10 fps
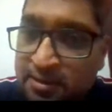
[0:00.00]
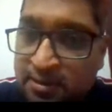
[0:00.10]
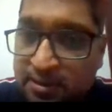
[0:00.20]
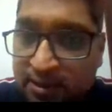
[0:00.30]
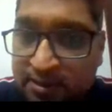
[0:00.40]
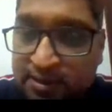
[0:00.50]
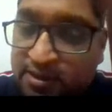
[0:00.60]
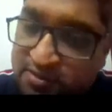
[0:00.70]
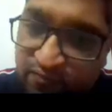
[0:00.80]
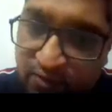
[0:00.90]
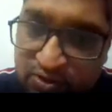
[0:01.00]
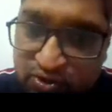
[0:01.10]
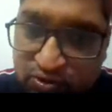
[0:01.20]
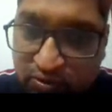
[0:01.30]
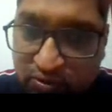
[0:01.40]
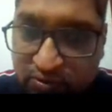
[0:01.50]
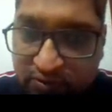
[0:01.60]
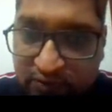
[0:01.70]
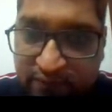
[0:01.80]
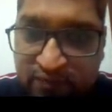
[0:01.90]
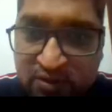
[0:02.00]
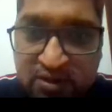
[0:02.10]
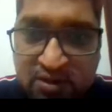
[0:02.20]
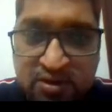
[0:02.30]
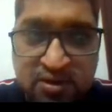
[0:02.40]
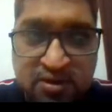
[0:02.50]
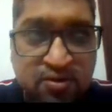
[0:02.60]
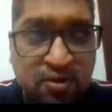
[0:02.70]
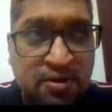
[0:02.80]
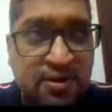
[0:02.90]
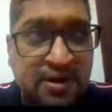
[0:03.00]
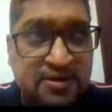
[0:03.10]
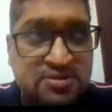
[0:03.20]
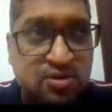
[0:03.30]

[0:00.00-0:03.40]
And it is for sure, if the contracts